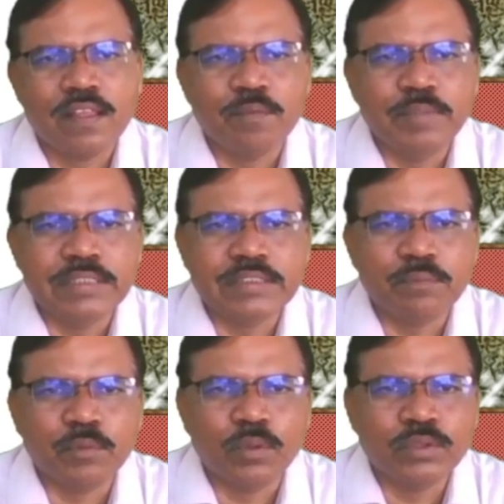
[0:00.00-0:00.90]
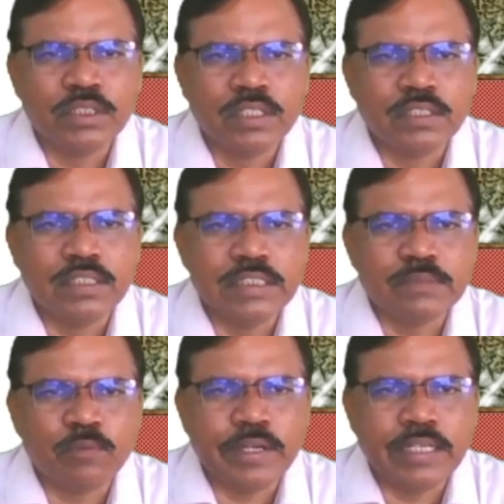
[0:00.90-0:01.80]
means suppose
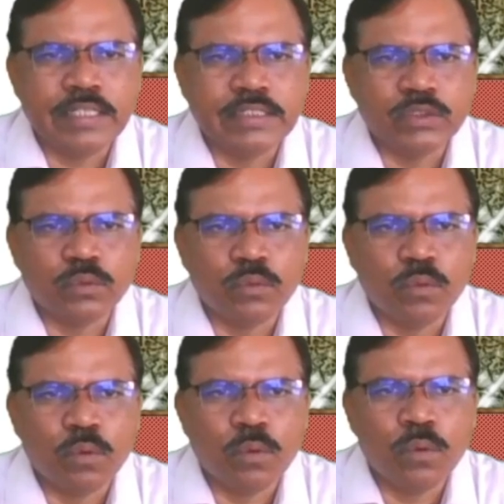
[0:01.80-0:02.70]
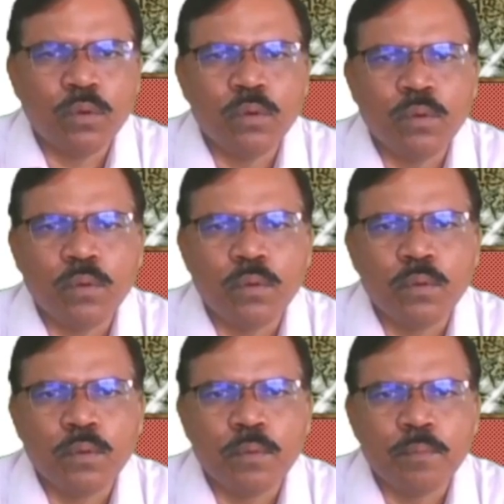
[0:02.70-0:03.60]
this point is O,
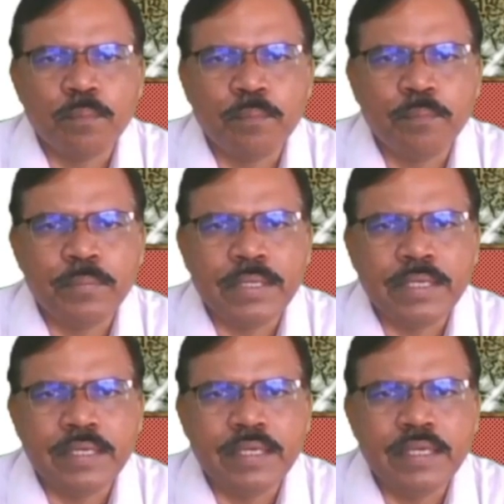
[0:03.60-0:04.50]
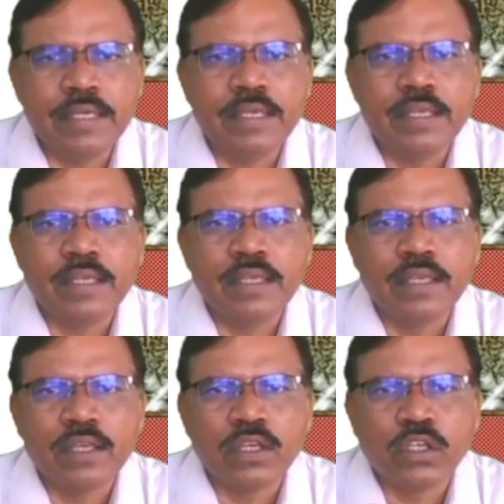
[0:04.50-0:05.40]
P,
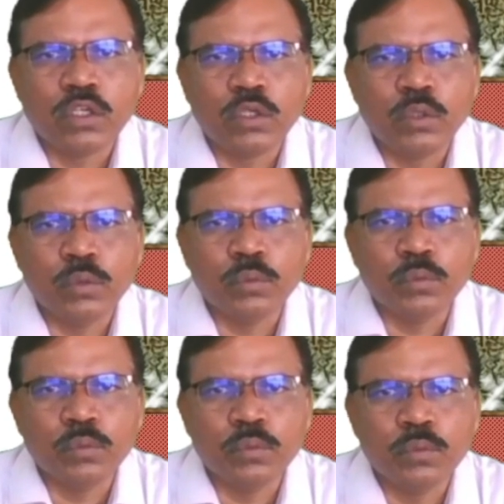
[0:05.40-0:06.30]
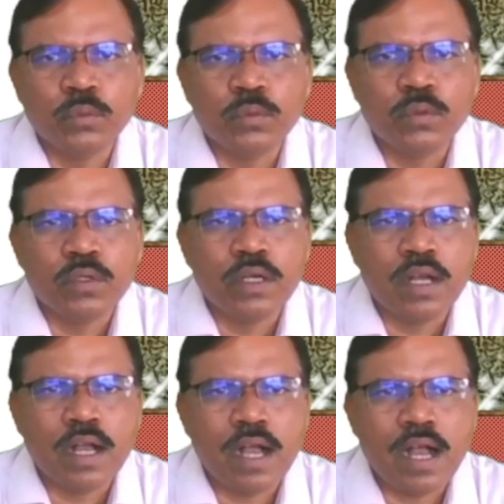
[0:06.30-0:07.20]
Q,
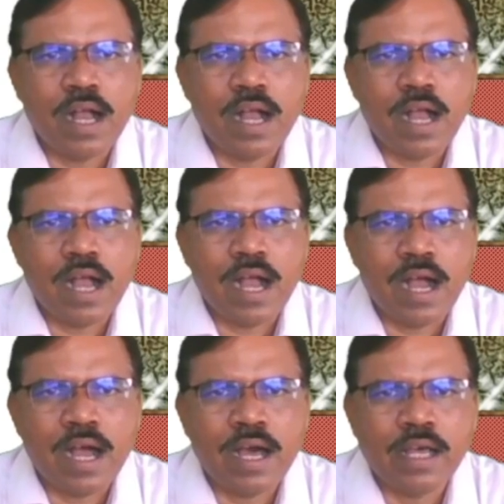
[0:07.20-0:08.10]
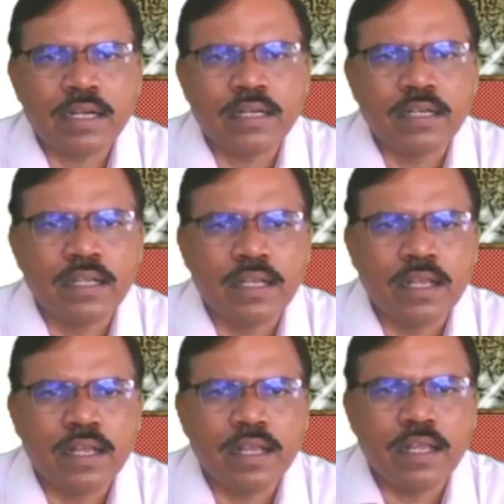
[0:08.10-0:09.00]
R,
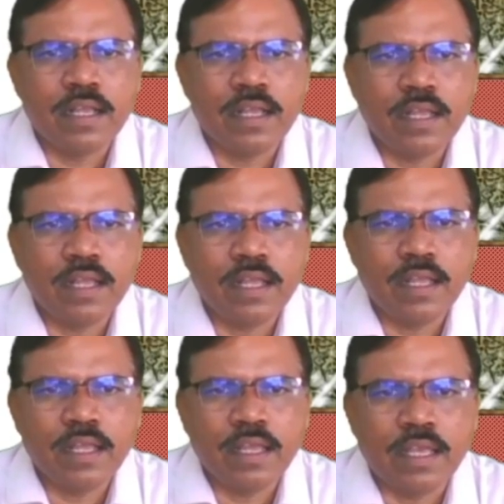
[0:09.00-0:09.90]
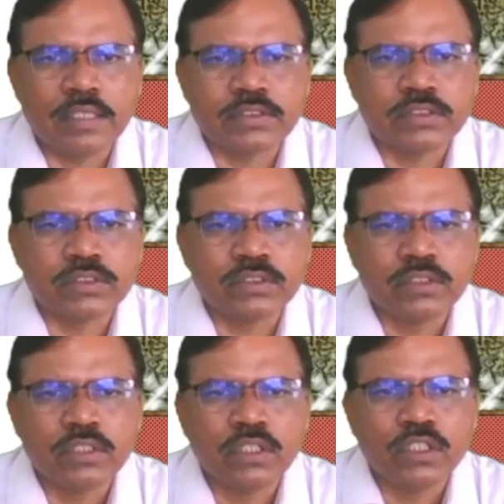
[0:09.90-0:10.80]
S.
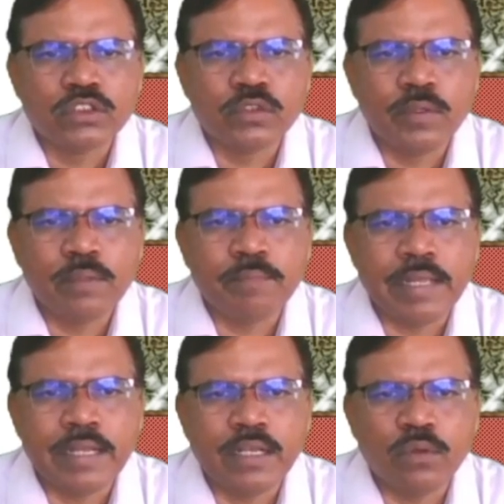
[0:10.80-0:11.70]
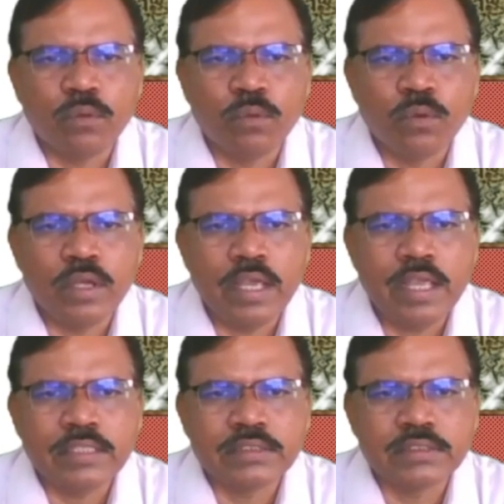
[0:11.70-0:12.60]
So we will find
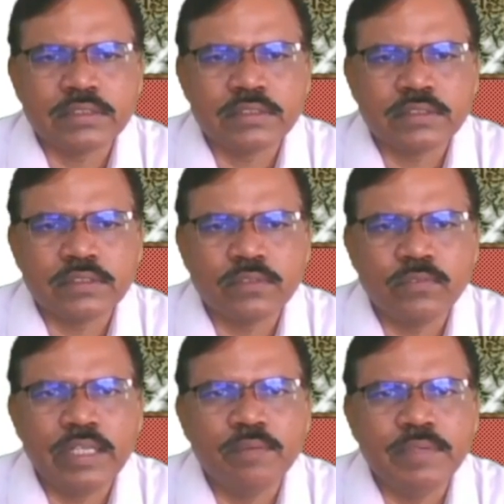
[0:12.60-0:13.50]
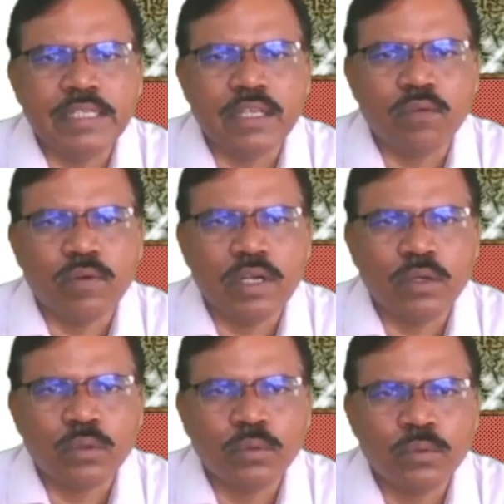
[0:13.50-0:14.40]
OS will be
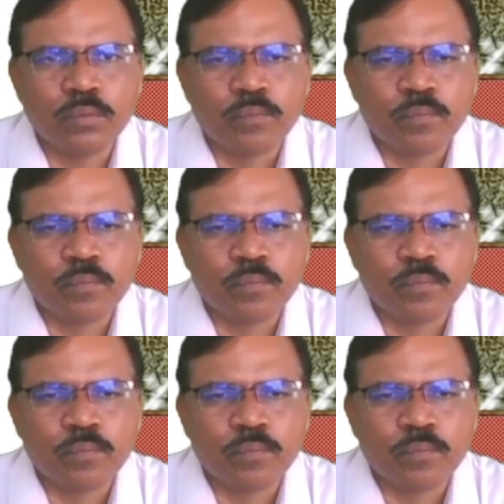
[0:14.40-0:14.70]
equal to